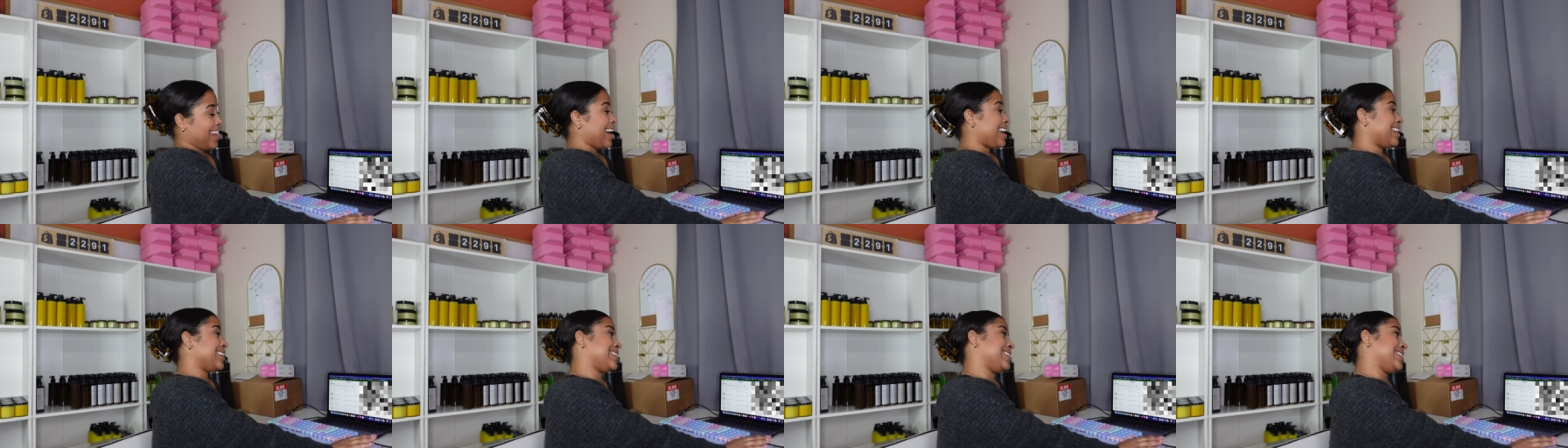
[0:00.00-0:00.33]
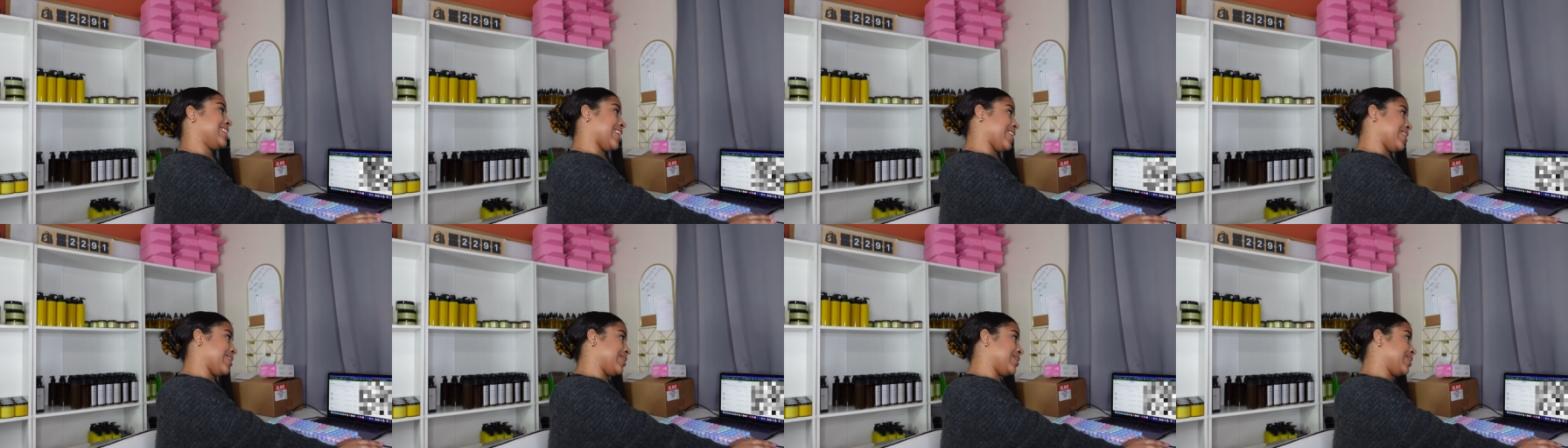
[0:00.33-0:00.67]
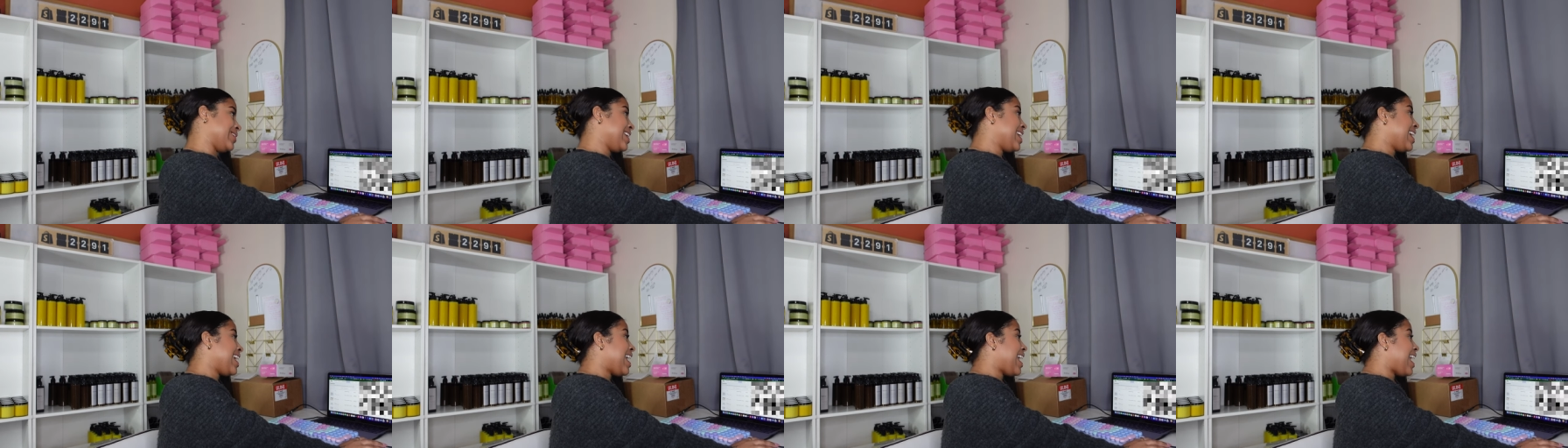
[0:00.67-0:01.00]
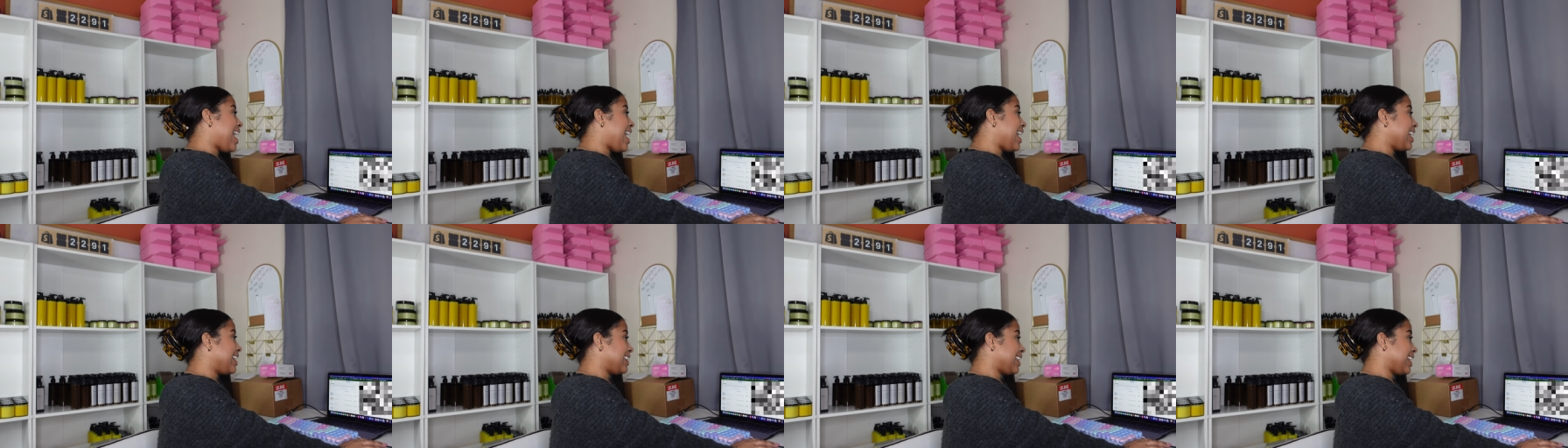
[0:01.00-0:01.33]
So
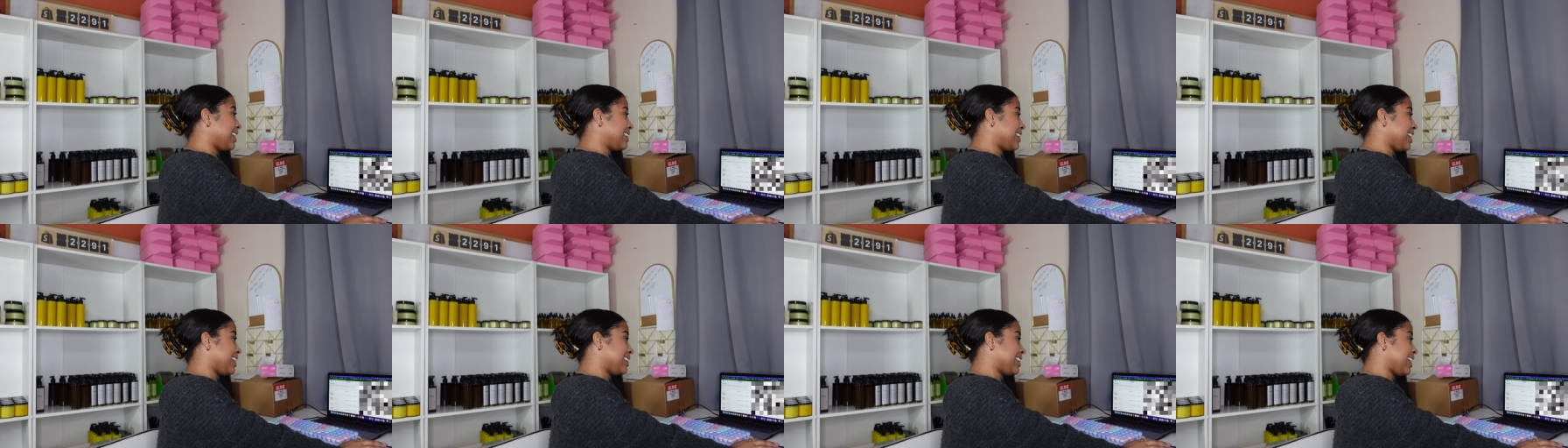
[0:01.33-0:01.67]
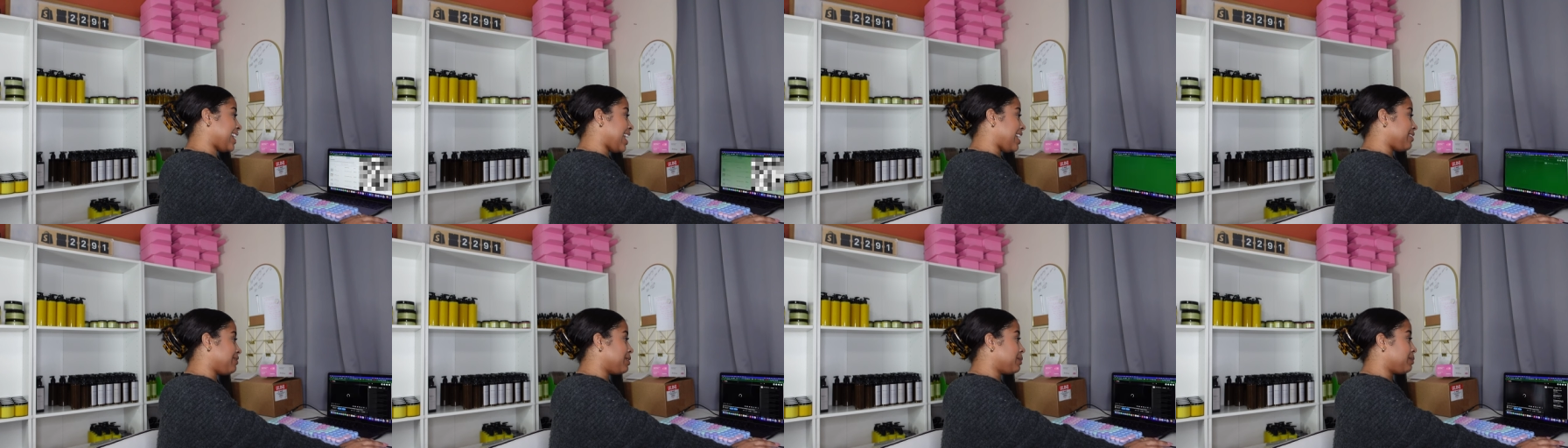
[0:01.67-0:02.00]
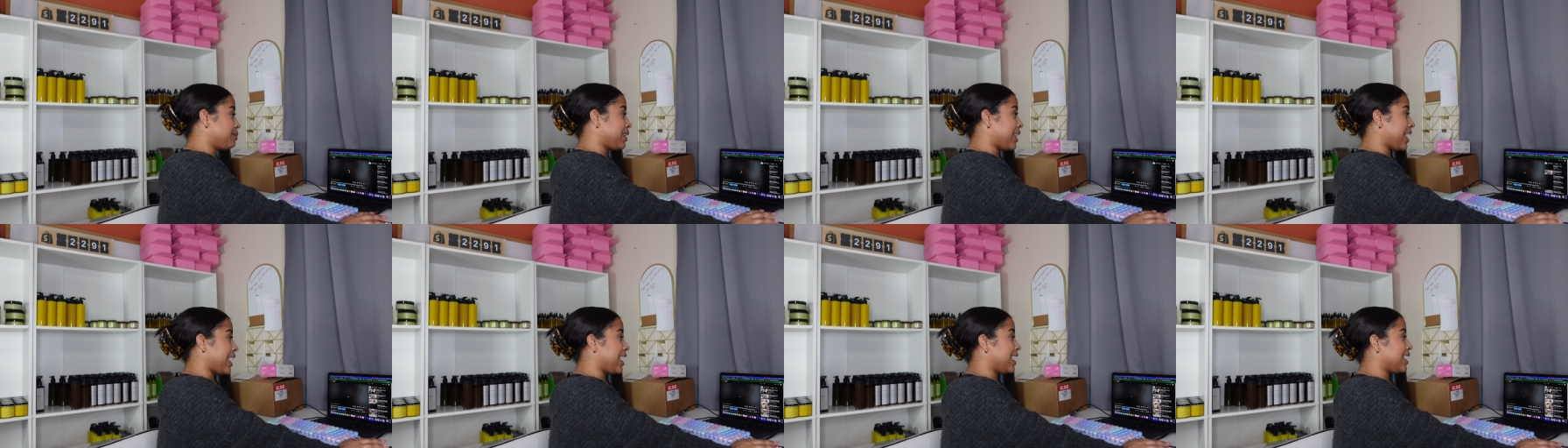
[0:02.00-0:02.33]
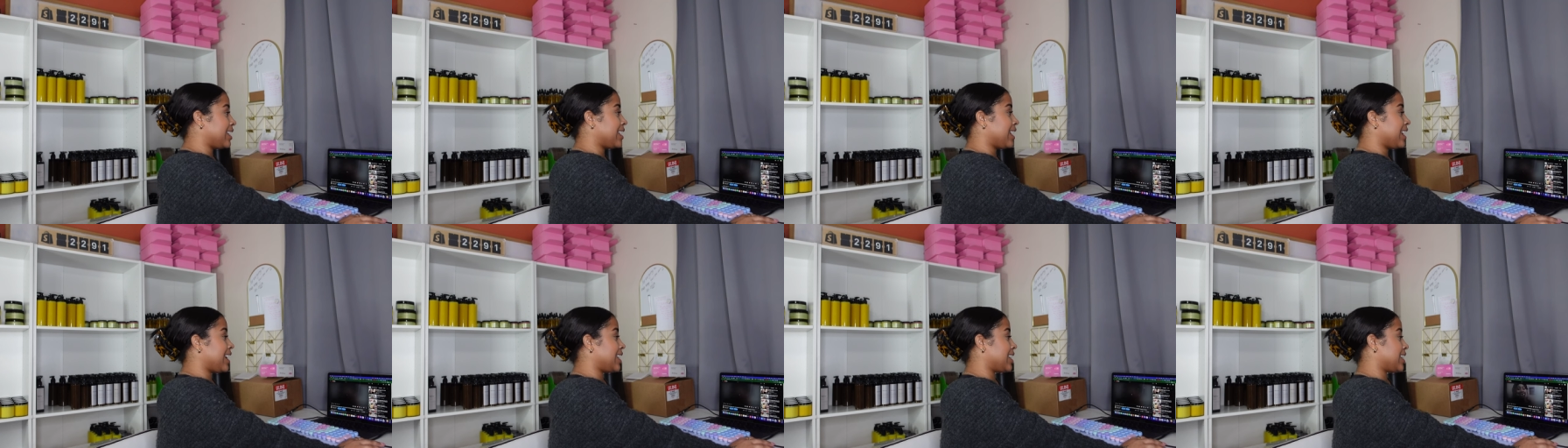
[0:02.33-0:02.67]
I like that they have the
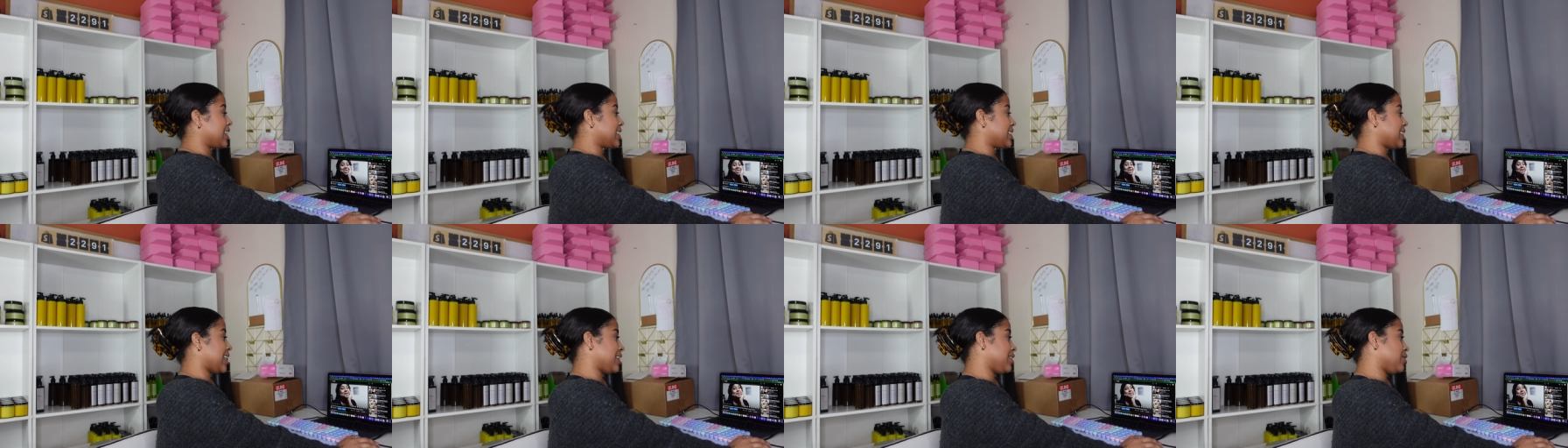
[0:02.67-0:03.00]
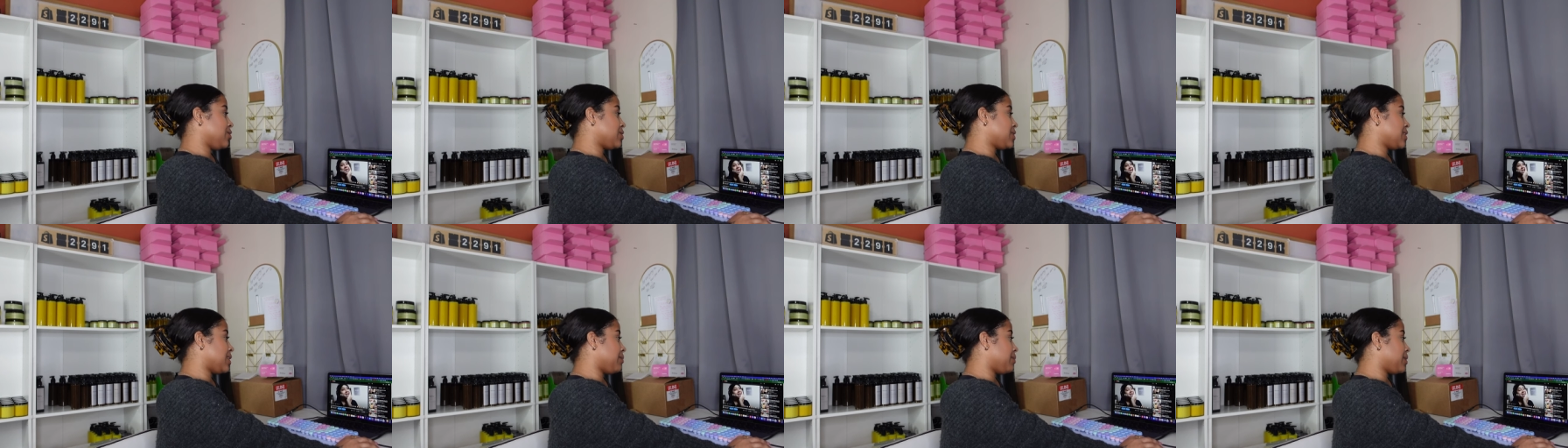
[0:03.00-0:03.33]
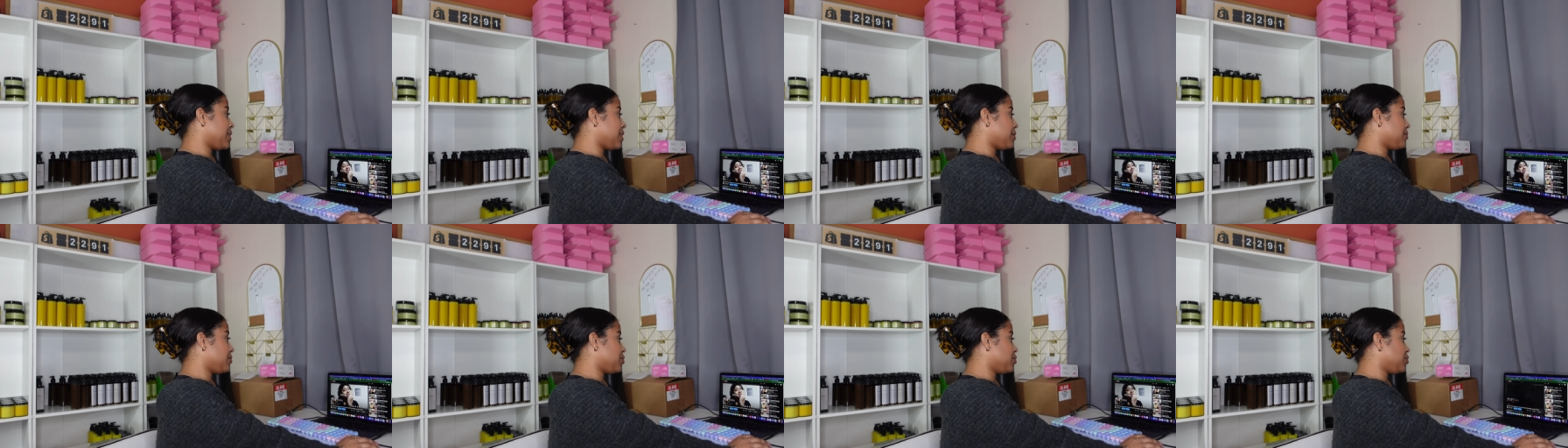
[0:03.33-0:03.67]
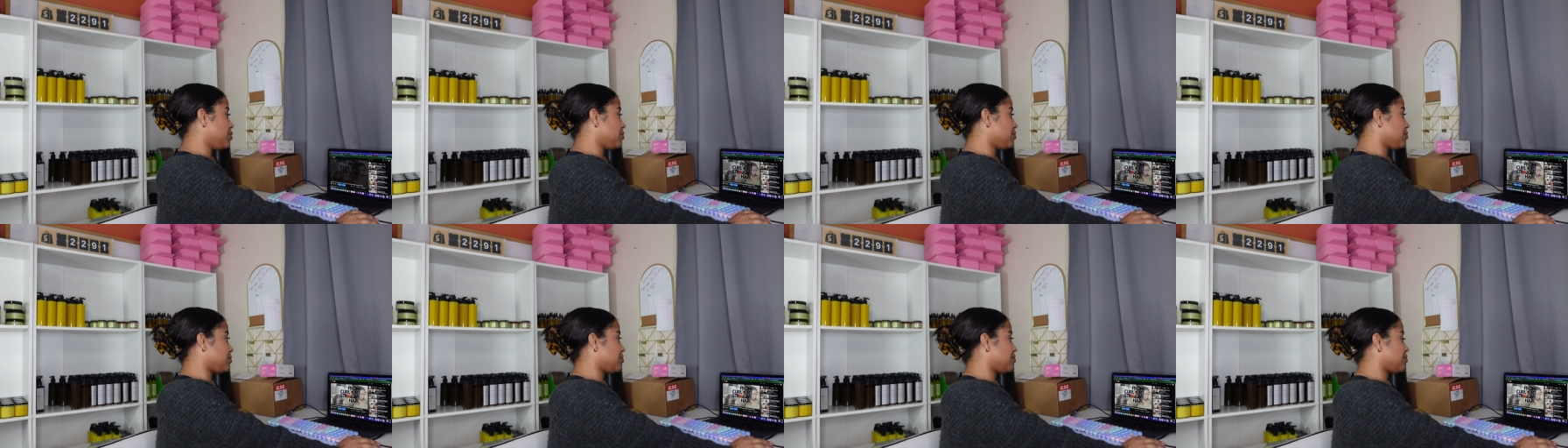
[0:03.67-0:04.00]
plan, and because I know some of them, oop,